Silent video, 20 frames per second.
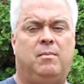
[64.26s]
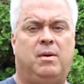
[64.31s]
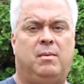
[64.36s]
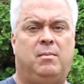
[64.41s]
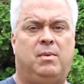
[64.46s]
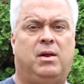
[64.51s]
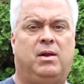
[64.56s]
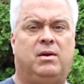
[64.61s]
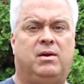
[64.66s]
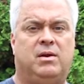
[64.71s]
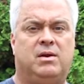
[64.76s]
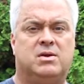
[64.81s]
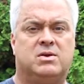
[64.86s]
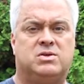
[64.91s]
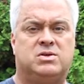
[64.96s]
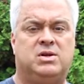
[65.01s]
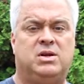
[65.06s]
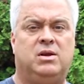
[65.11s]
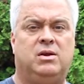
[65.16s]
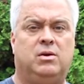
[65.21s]
ability to
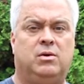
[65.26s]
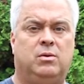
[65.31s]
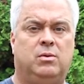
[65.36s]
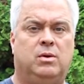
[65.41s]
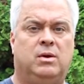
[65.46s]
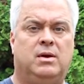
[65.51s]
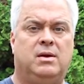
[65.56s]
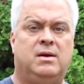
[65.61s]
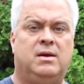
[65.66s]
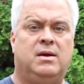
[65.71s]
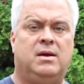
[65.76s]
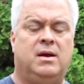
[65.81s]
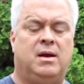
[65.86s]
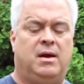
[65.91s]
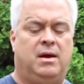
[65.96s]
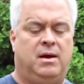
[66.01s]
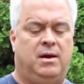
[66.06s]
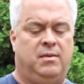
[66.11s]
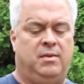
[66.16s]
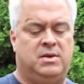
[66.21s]
see you
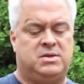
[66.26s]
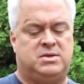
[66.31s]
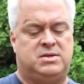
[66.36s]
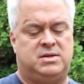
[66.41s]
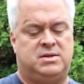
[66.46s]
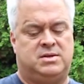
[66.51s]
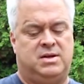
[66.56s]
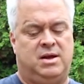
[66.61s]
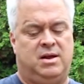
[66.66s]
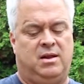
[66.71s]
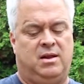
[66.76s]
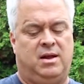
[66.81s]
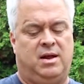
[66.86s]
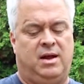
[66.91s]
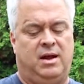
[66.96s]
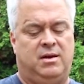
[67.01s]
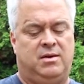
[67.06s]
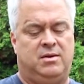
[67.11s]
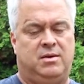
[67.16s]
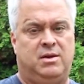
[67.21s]
uh, this is a tail
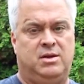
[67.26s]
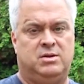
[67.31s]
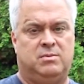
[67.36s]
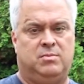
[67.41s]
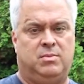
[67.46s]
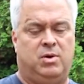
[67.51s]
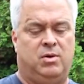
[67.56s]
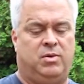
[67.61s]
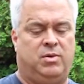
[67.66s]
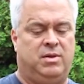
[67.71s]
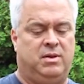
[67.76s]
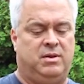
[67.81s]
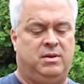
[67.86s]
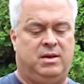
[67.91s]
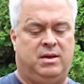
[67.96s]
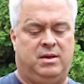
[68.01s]
light these are both